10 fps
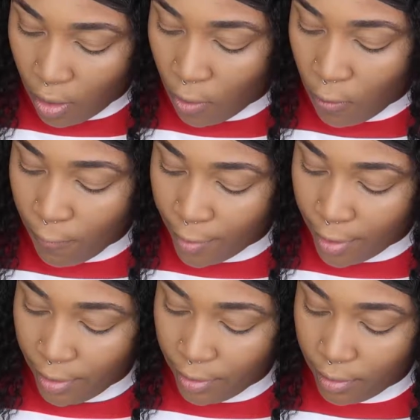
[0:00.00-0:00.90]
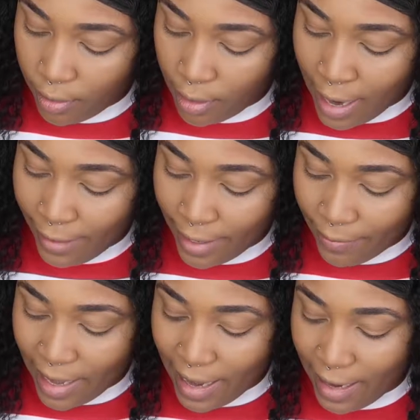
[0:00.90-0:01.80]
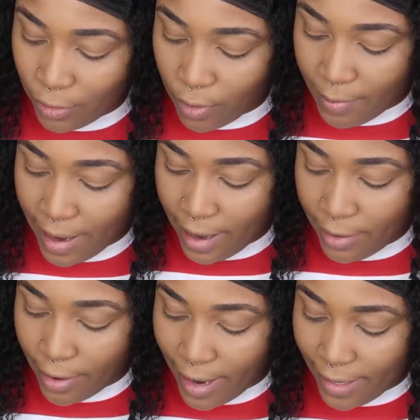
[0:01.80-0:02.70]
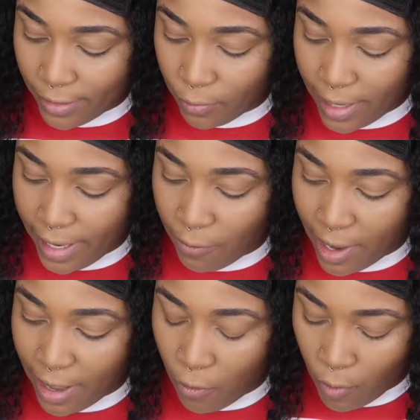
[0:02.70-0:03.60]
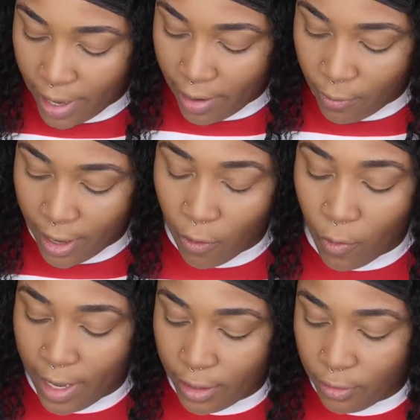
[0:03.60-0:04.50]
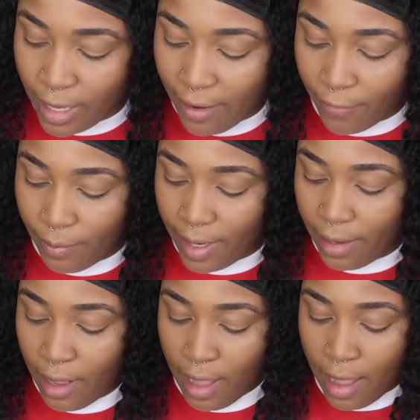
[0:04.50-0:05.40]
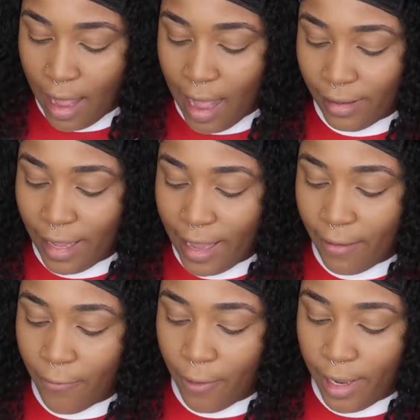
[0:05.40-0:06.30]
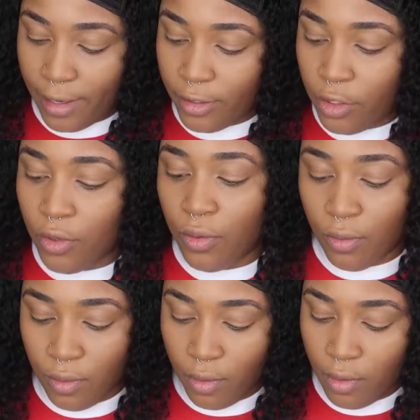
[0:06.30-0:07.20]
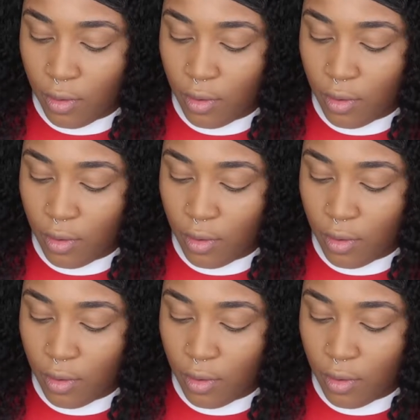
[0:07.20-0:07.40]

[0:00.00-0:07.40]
over highlight my eyes, where my under eye is way too light for me. I like for it to